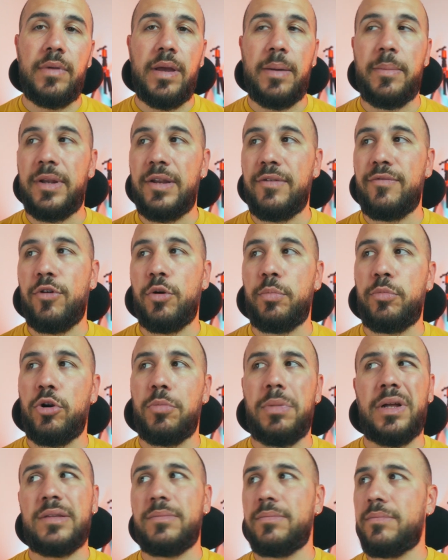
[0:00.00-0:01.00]
a Mini 4
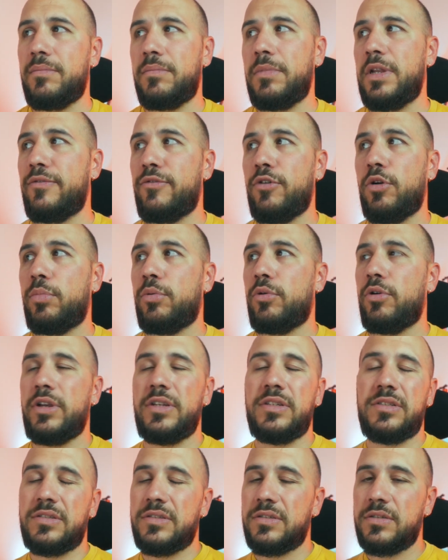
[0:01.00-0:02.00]
Pro, but Mini 4 Pro
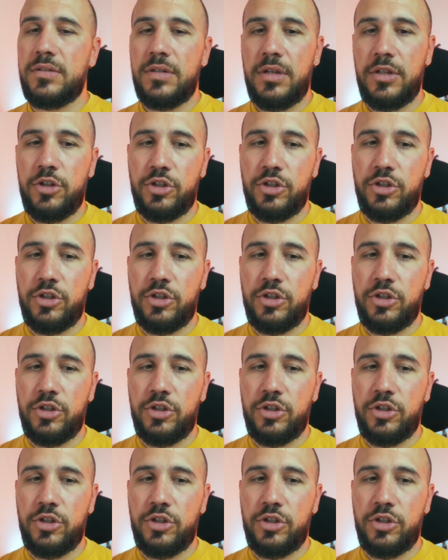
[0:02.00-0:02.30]
is